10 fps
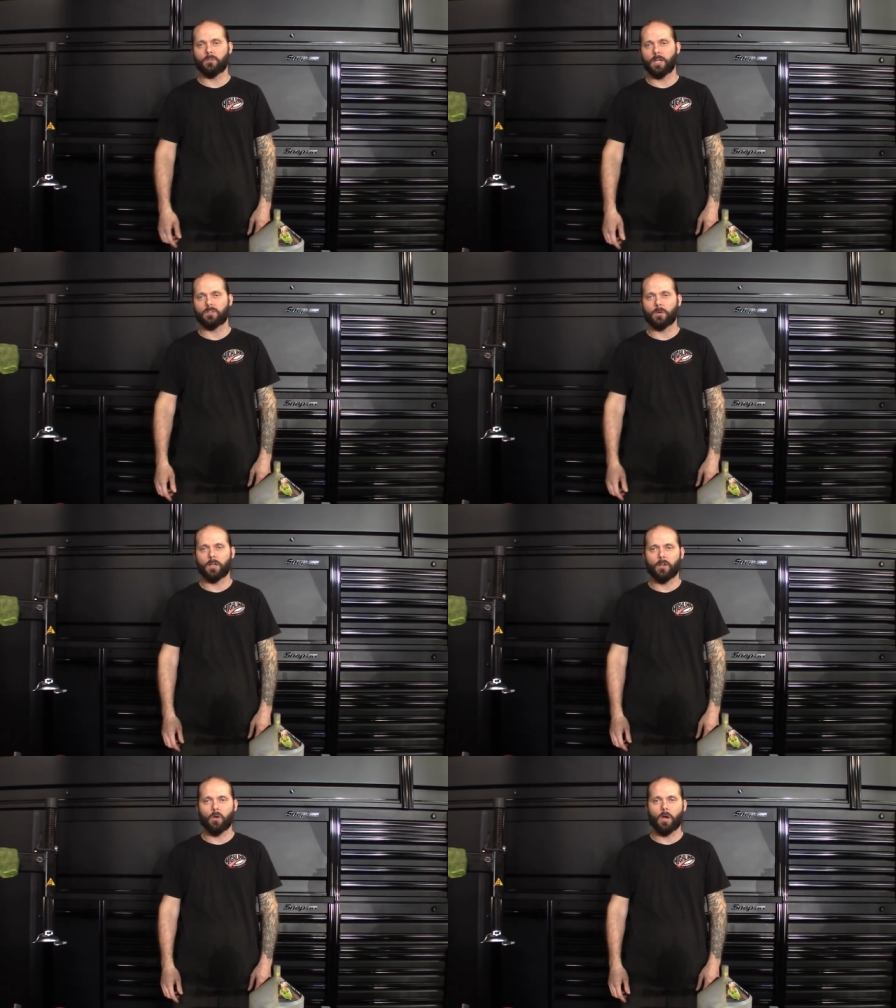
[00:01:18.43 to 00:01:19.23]
You guys want
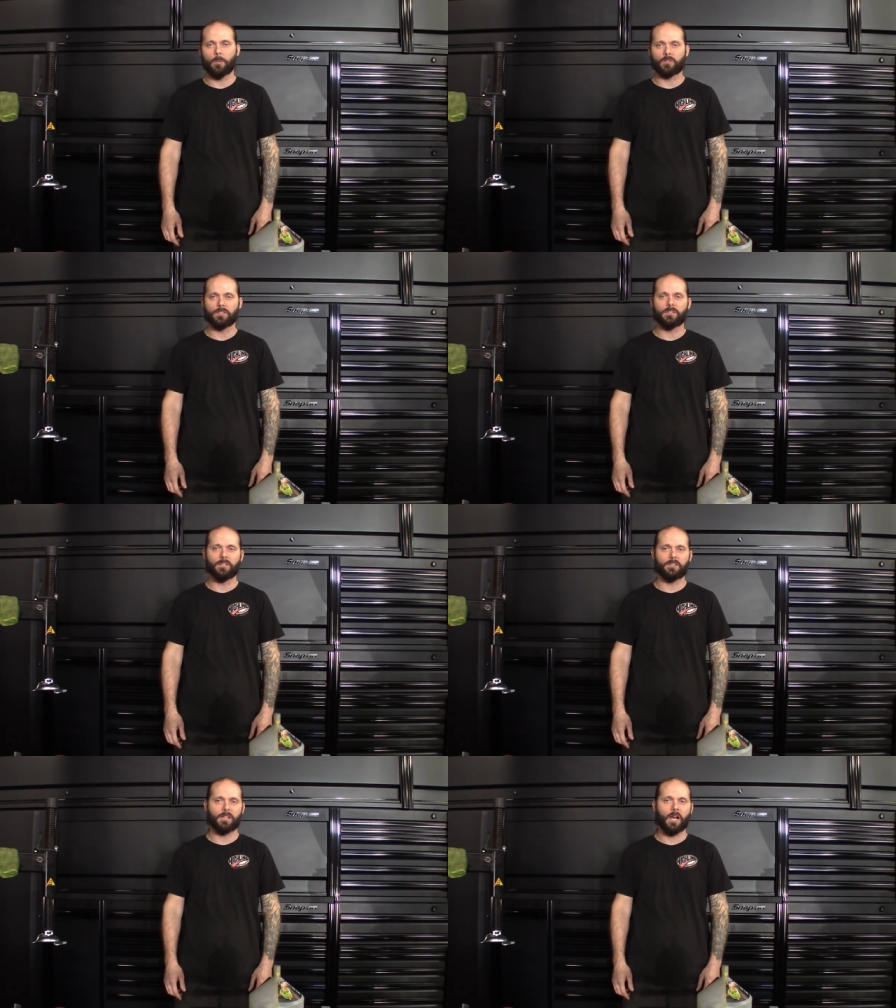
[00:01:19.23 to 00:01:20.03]
to know how much these
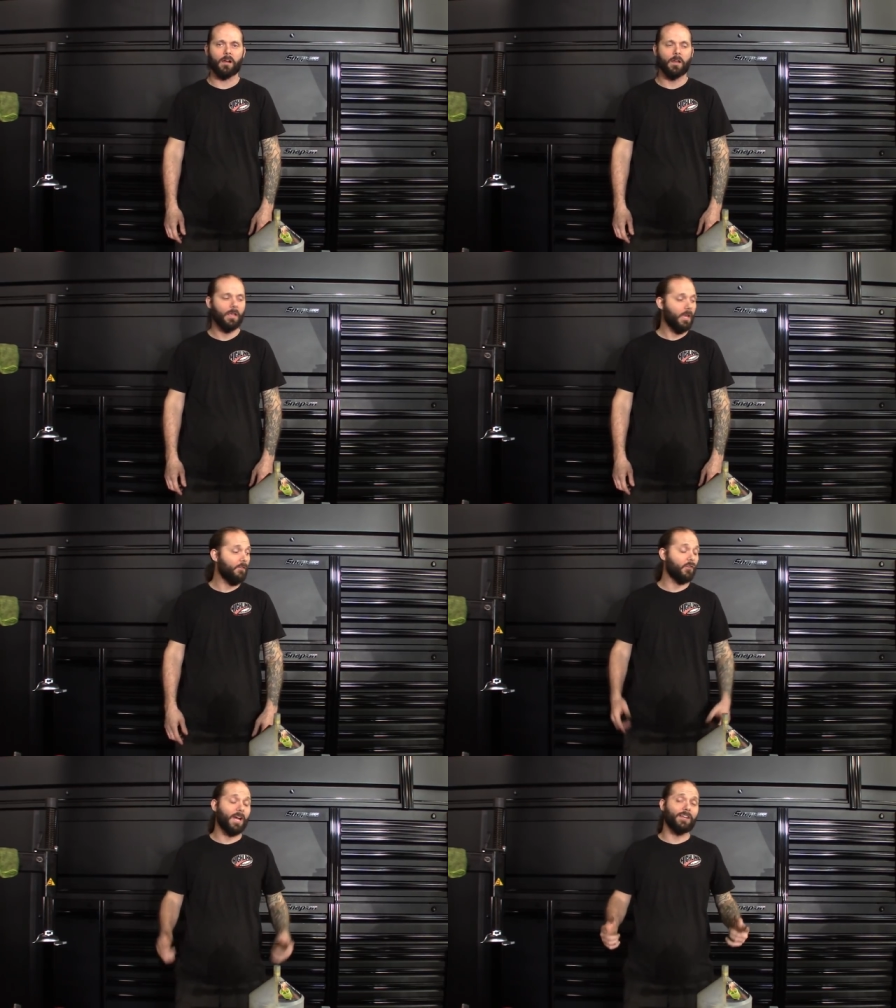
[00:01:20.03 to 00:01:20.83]
things are.
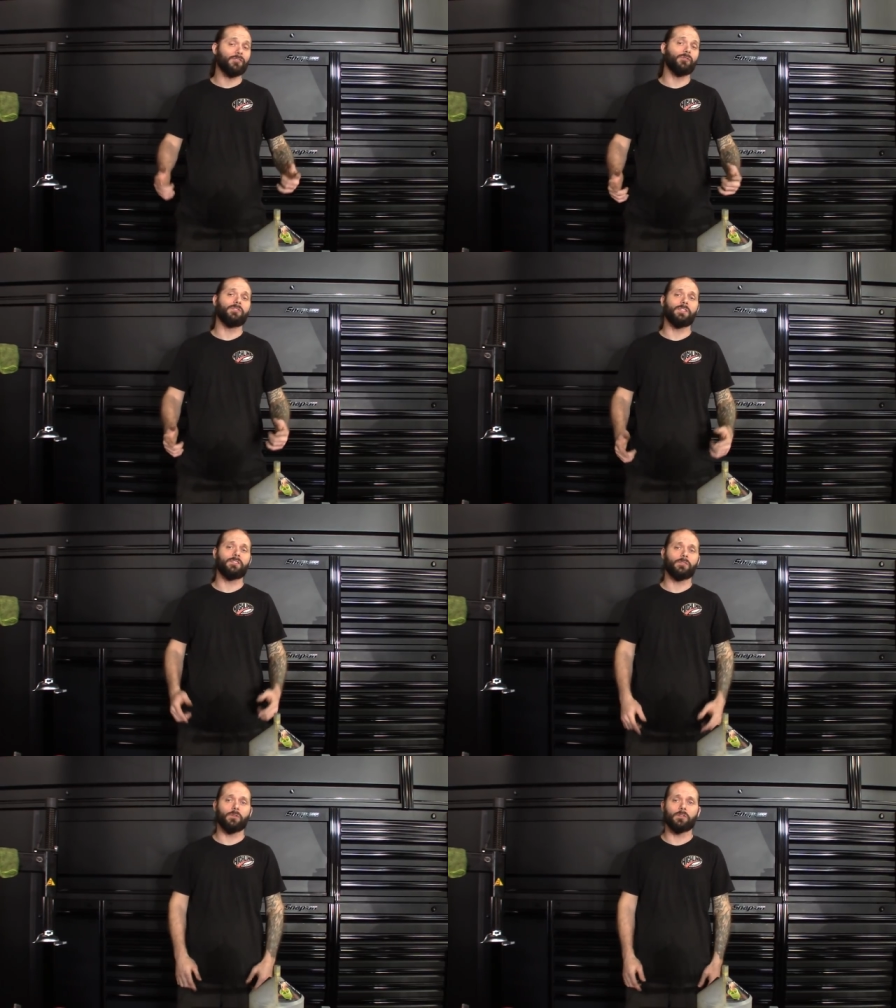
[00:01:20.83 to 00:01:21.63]
If you guys use
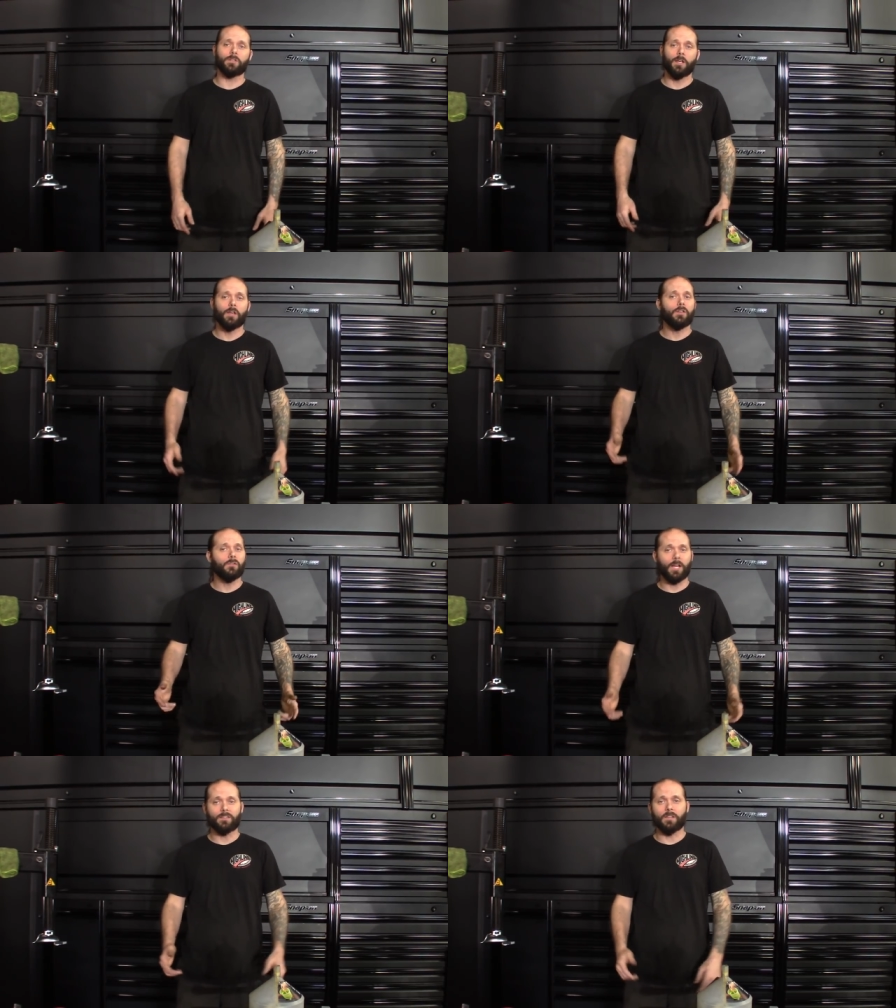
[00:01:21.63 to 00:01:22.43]
these tools,
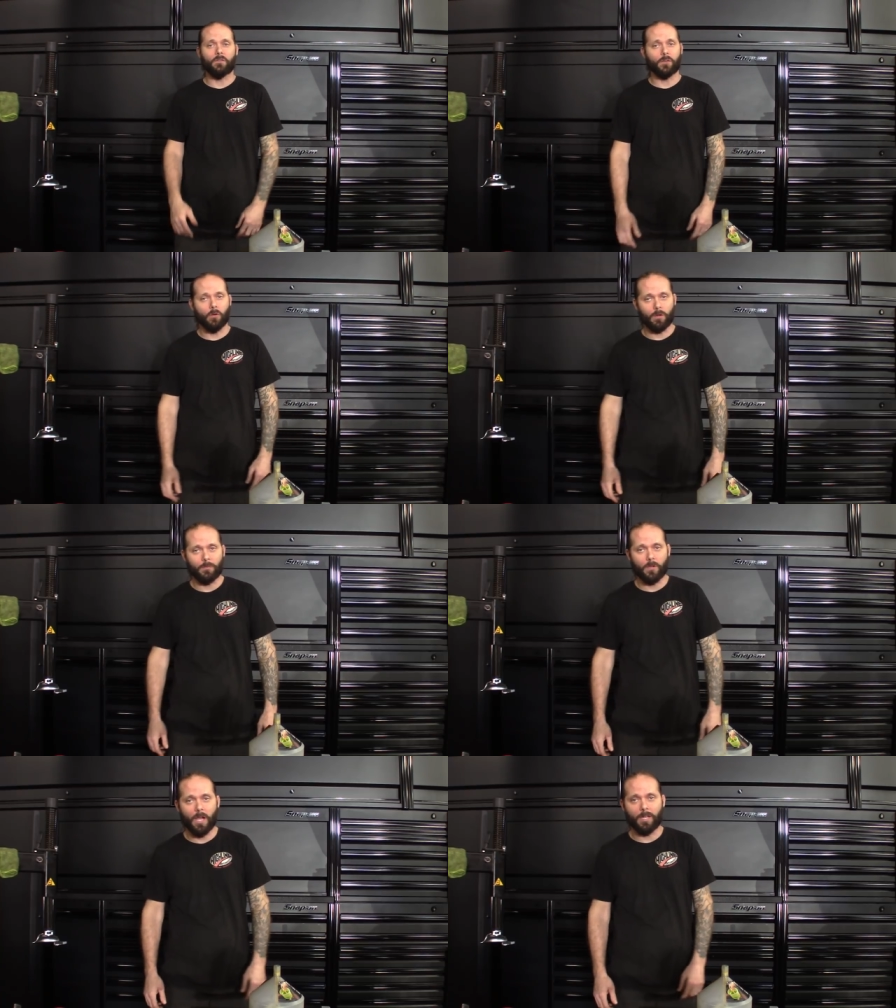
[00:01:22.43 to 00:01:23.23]
you guys definitely know what I'm
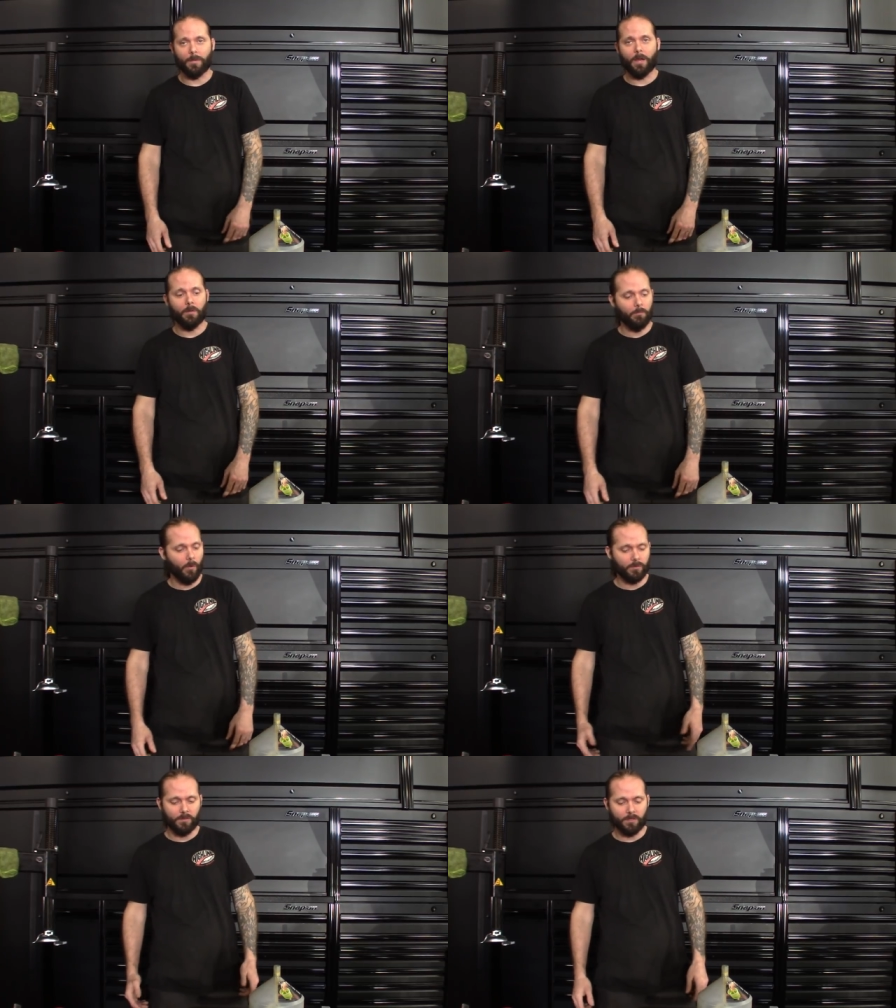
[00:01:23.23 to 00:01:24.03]
talking about.
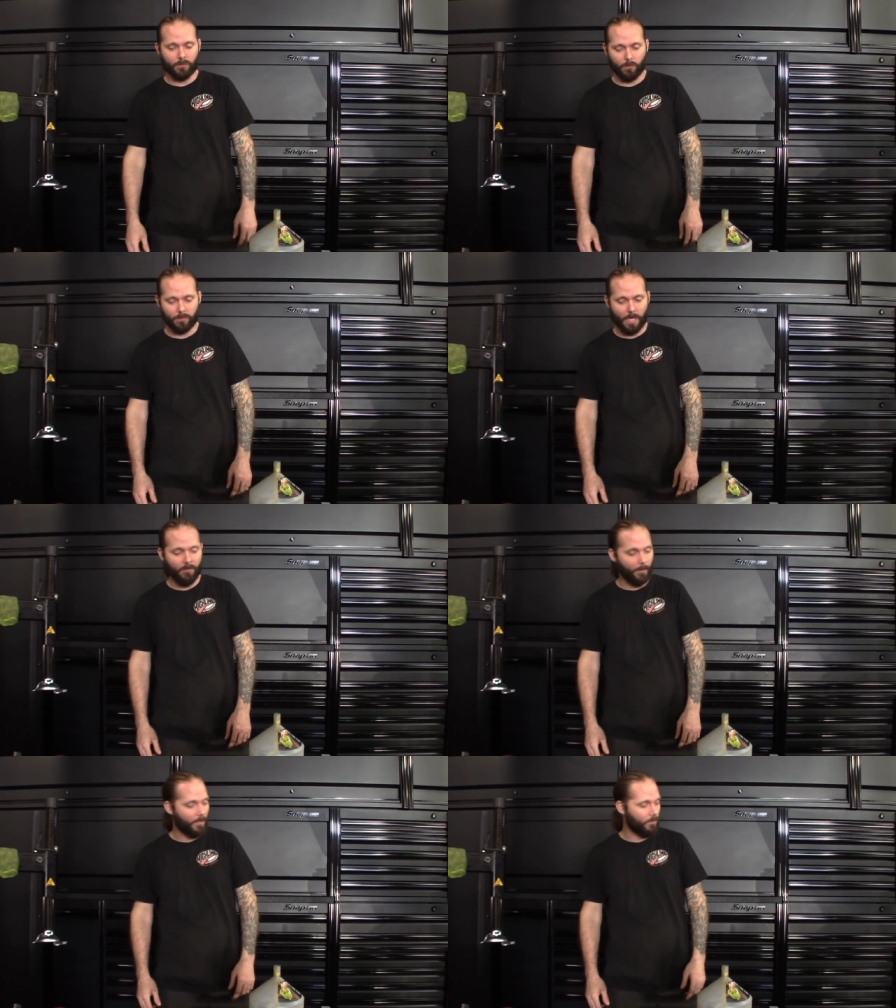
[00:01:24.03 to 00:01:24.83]
Most of these tools
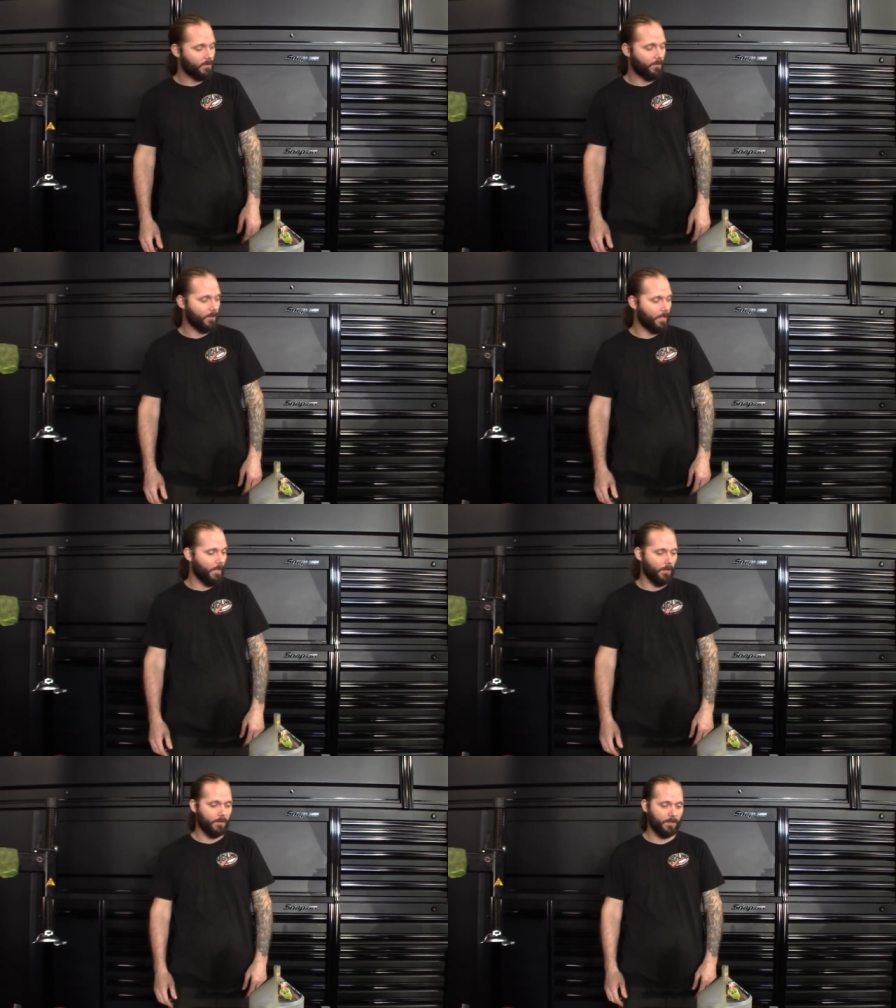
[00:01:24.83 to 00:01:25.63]
I've been using for
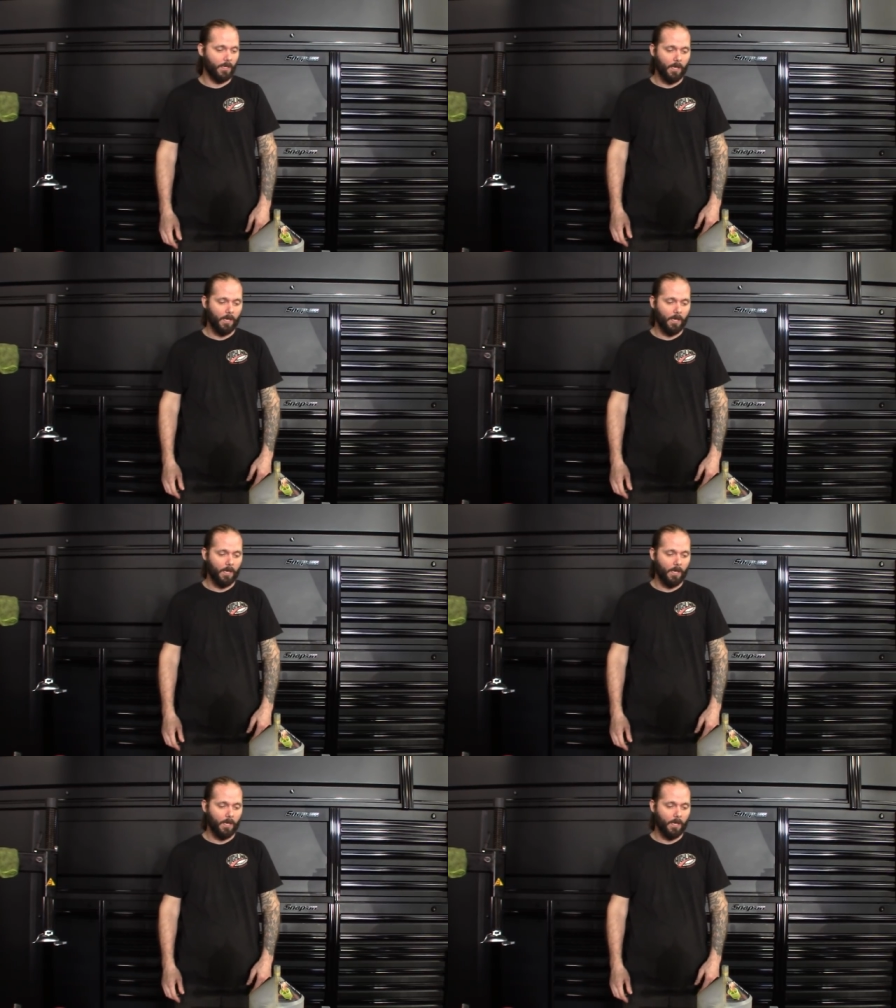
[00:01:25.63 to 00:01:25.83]
years.